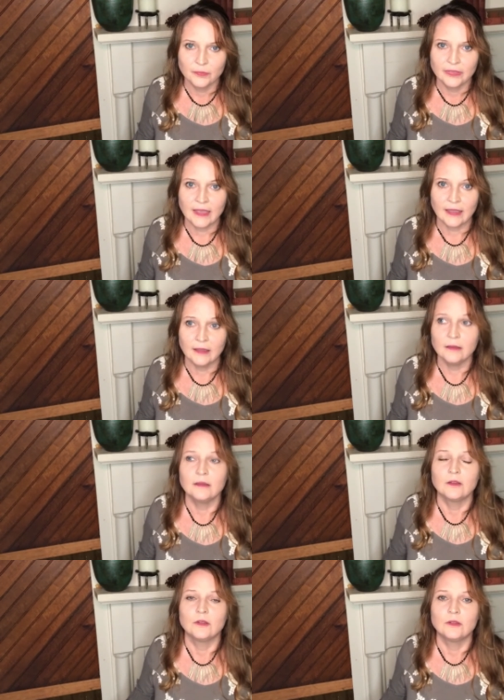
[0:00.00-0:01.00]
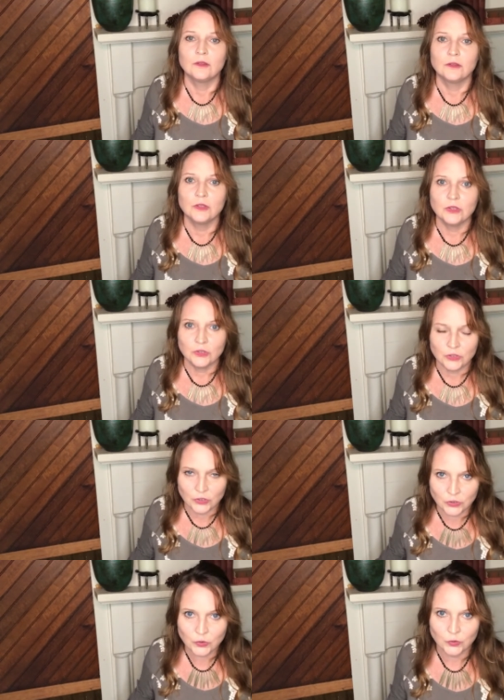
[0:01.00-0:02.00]
that
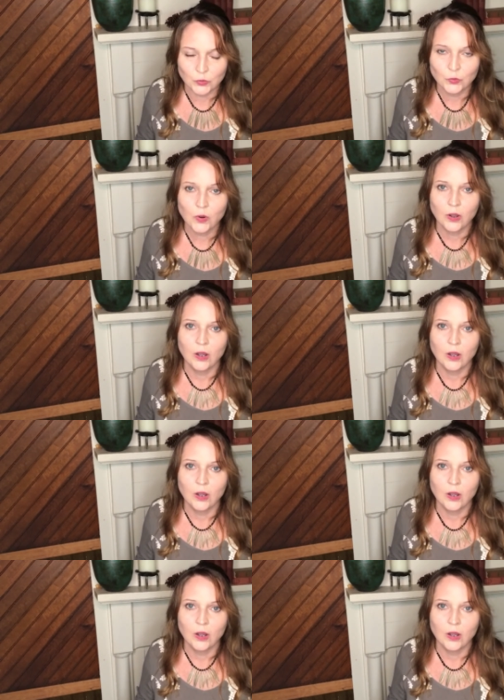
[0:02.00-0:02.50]
you